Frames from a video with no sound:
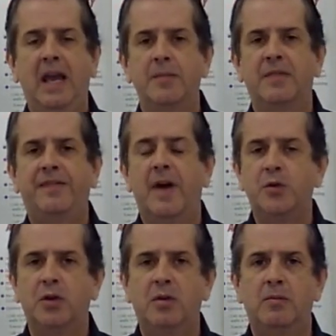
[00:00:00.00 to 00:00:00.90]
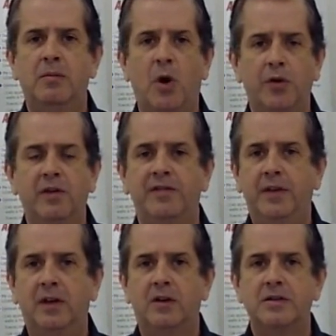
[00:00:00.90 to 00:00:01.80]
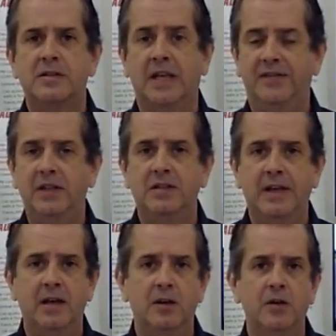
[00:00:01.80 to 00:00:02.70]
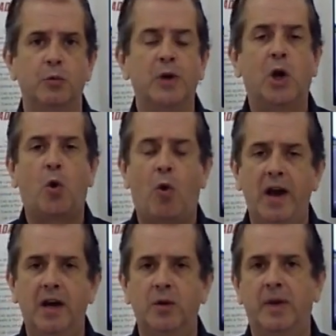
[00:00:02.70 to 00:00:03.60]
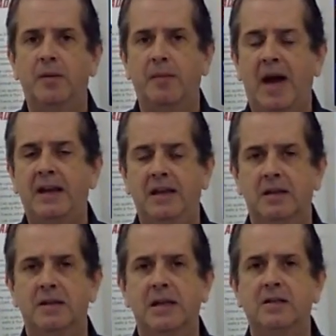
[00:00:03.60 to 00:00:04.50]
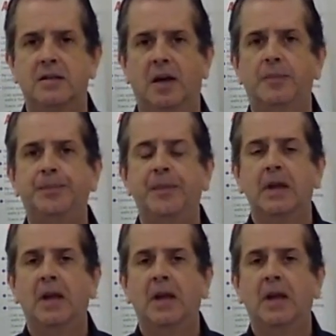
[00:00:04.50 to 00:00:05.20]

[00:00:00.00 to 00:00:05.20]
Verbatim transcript: became federal motor vehicle safety standard required by N H T S A.